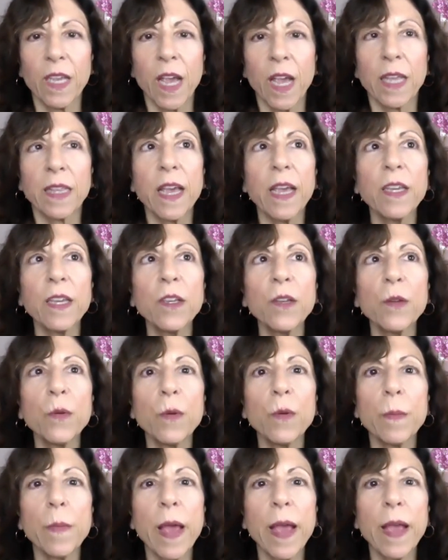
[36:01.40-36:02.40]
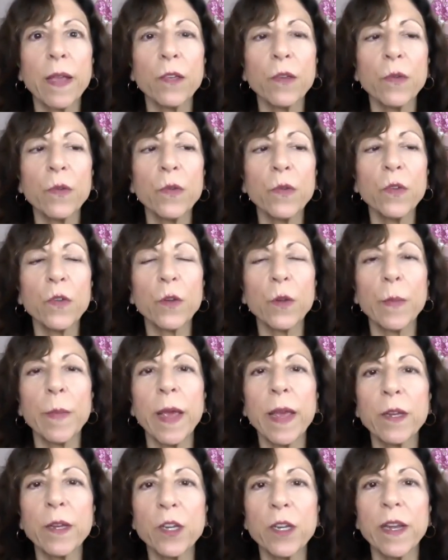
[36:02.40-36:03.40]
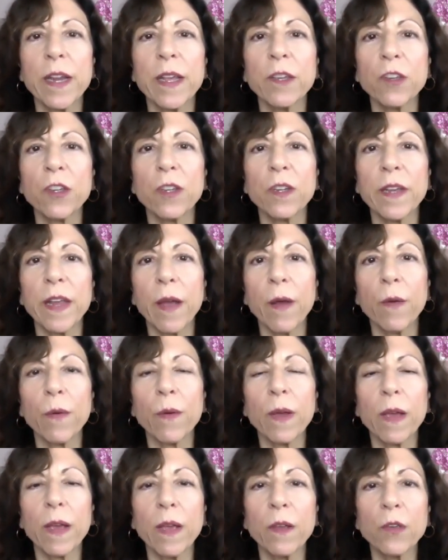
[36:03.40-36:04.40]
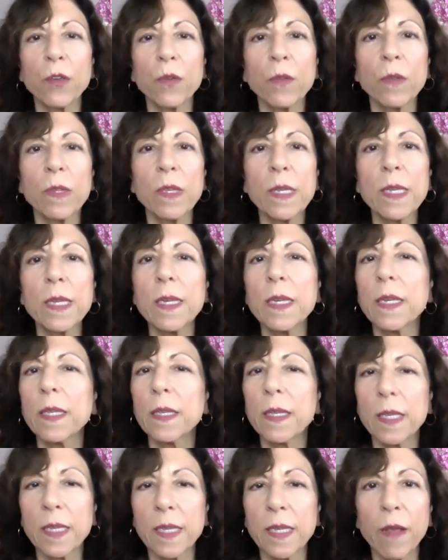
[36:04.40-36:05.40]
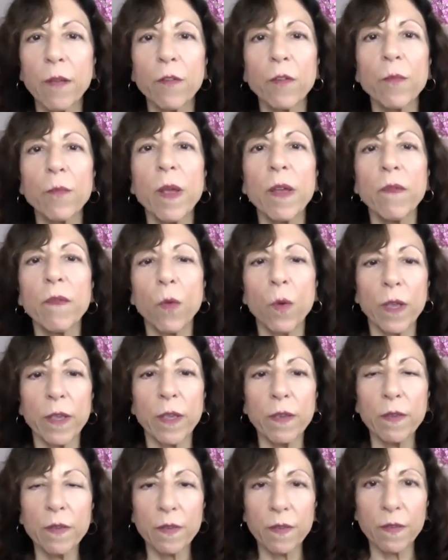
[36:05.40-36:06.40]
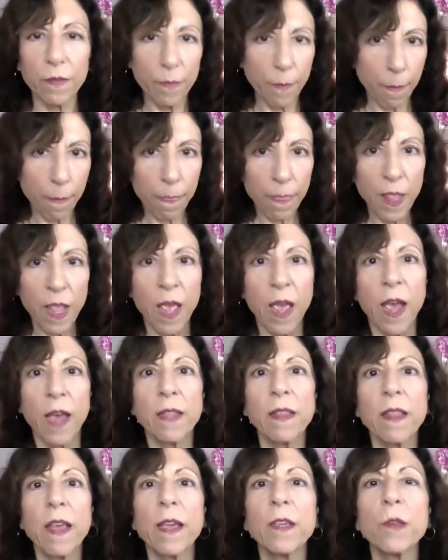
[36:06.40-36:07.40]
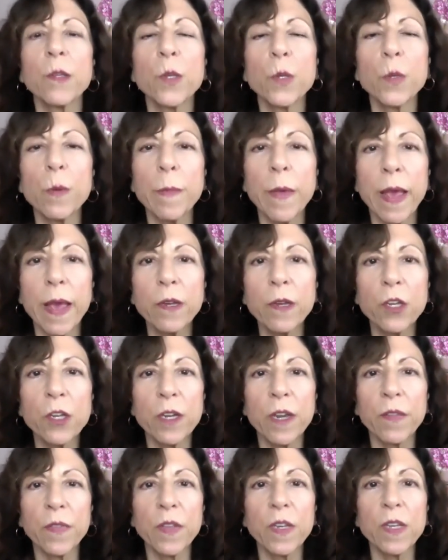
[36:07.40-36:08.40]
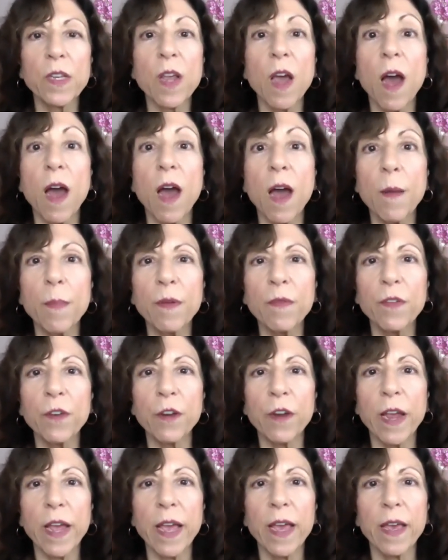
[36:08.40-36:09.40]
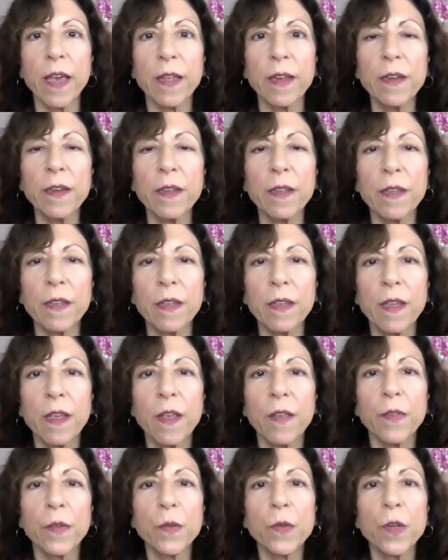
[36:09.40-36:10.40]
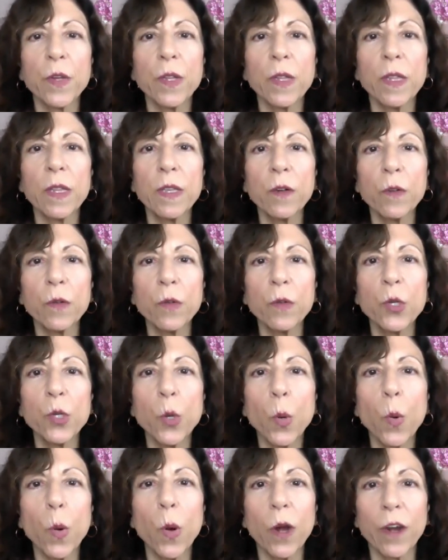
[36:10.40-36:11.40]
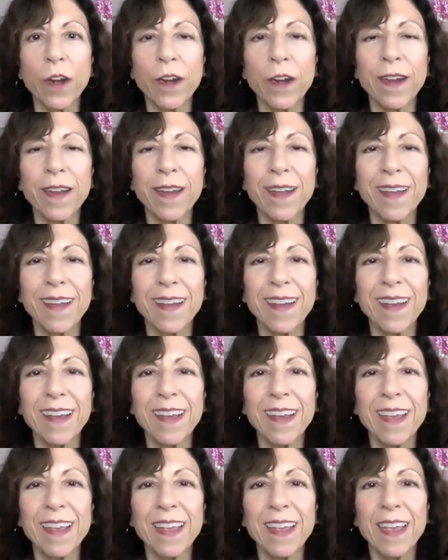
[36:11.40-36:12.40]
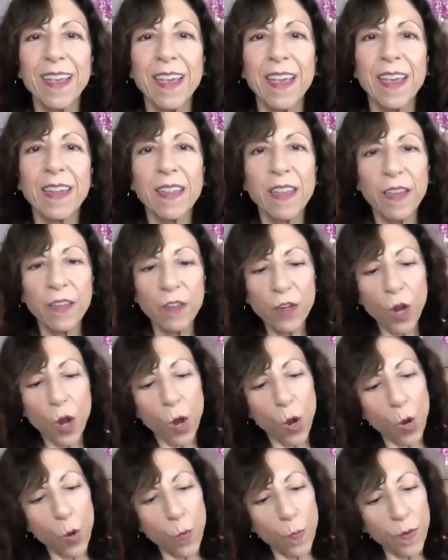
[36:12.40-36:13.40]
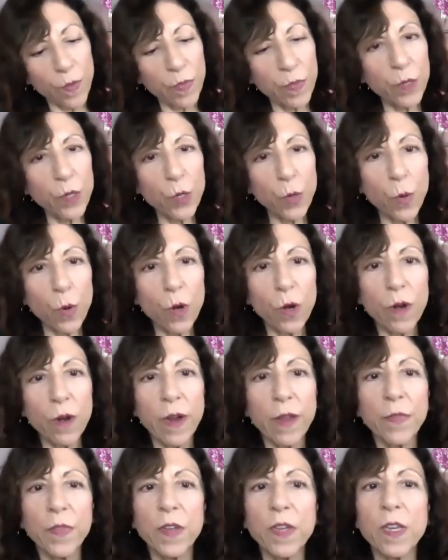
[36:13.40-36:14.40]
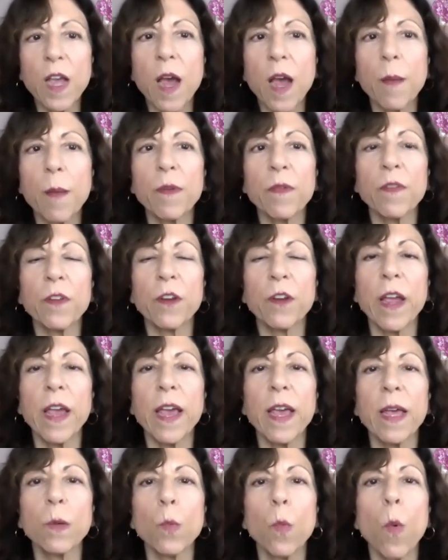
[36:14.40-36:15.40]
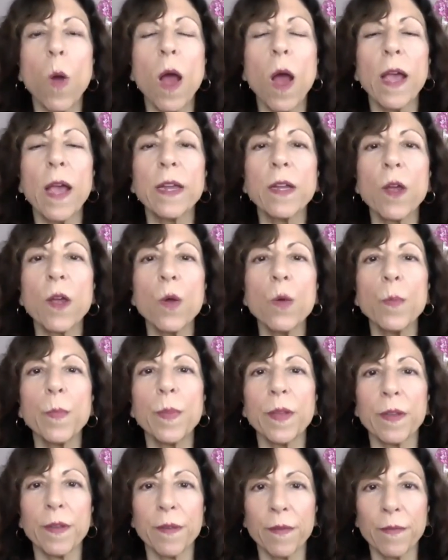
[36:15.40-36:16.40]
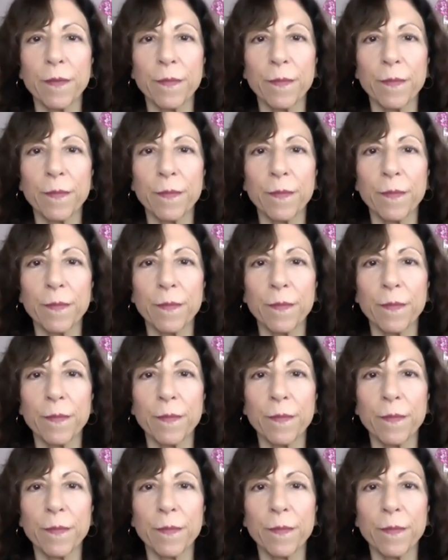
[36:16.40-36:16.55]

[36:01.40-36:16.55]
I'd like you to use your imagination now. As you listen to the sound of my voice, I'd like you to imagine at the top of your head, there's a little door. I'd like you to open the door at the top of your head, wide open.